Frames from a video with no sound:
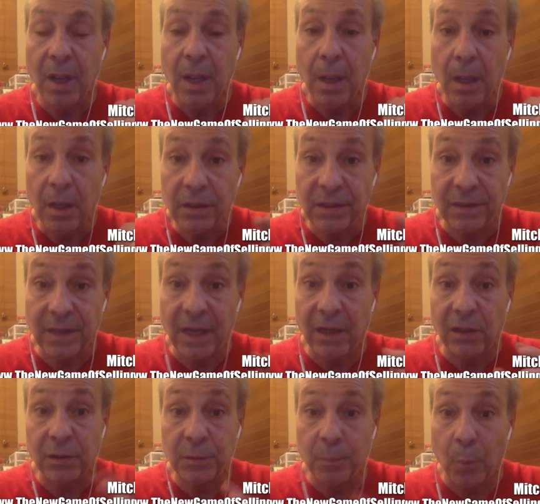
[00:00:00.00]

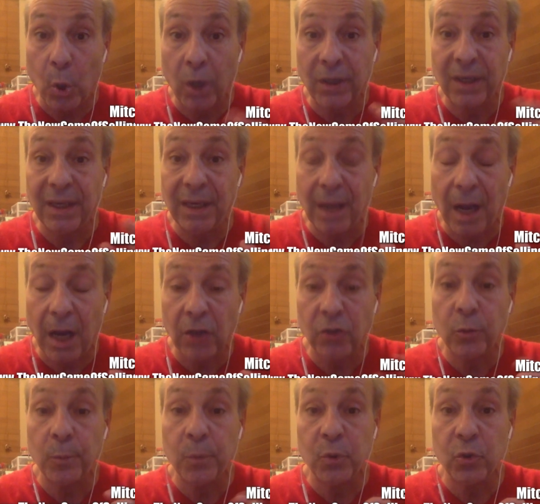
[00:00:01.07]
sales, marketing,
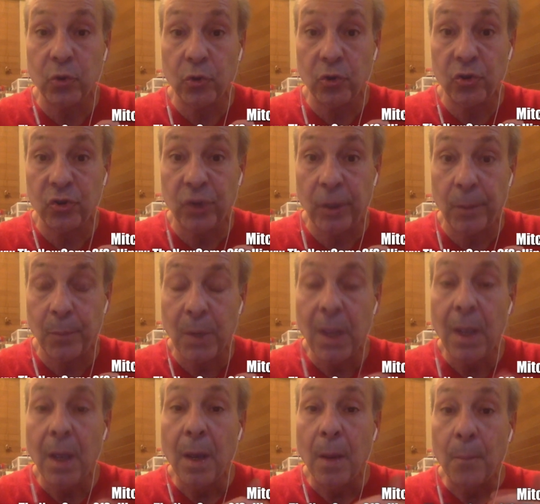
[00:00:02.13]
entrepreneurship,
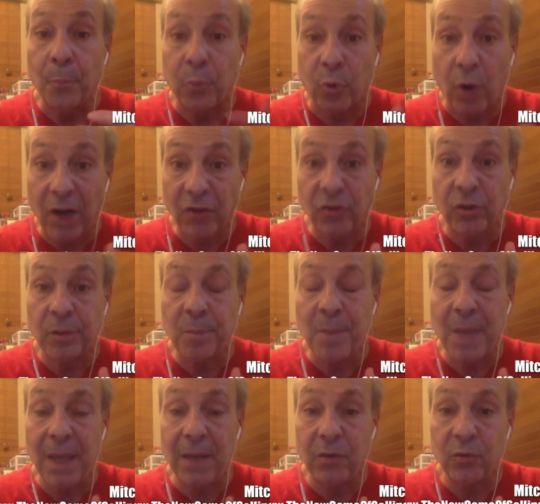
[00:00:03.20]
project
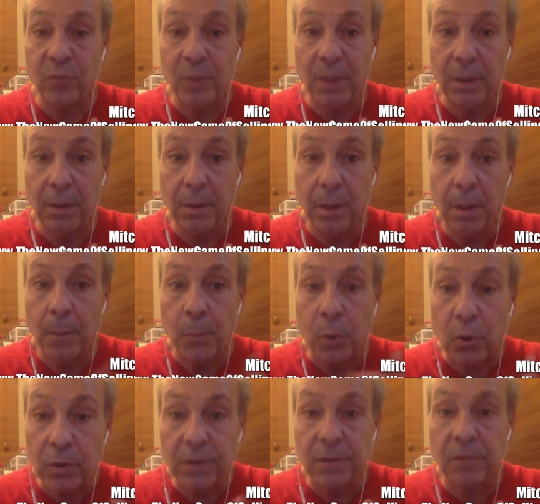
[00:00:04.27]
management,
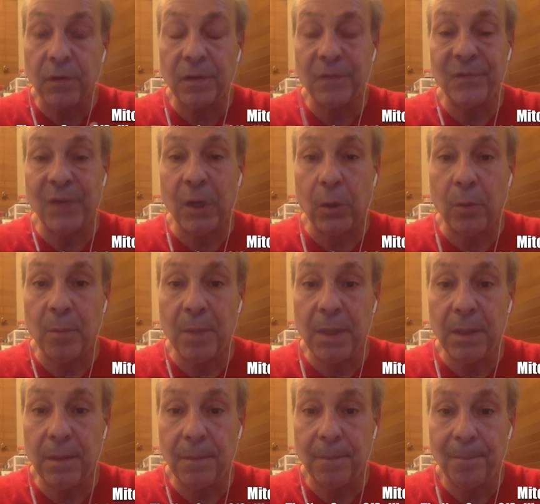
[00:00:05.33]
personal
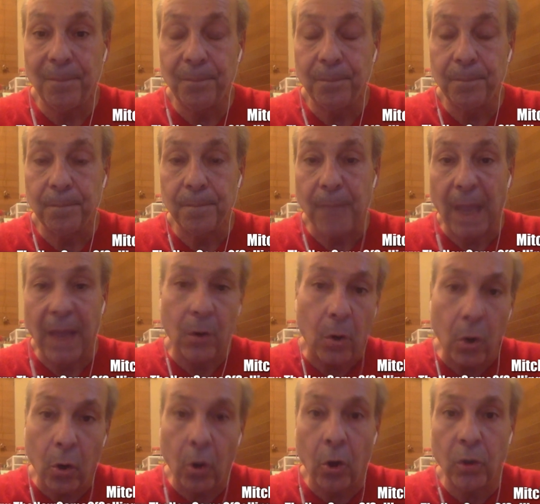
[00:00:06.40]
development, and a
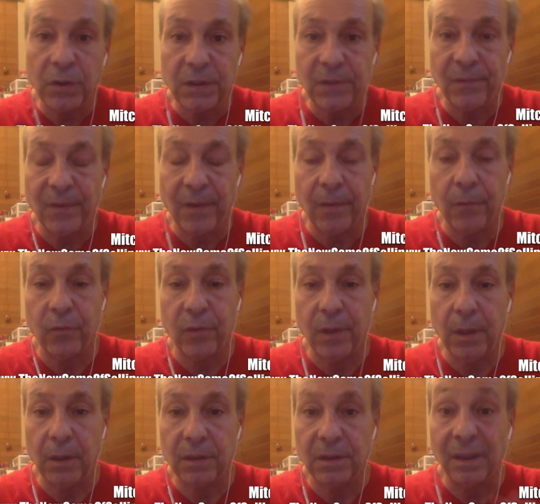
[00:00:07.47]
whole host of other
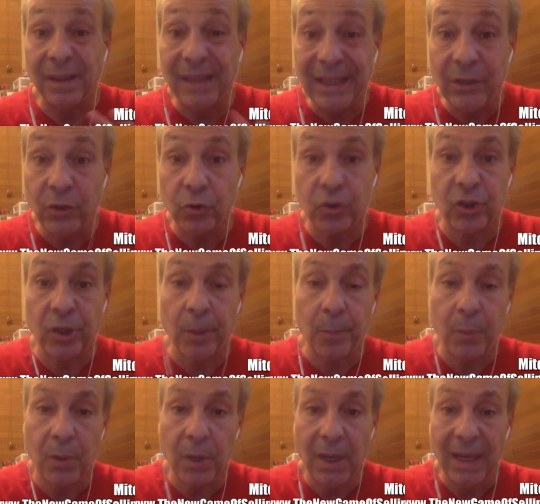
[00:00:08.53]
things, leadership,
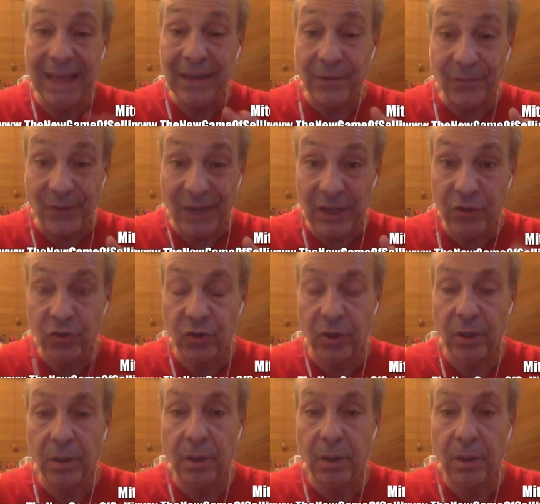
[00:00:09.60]
innovation.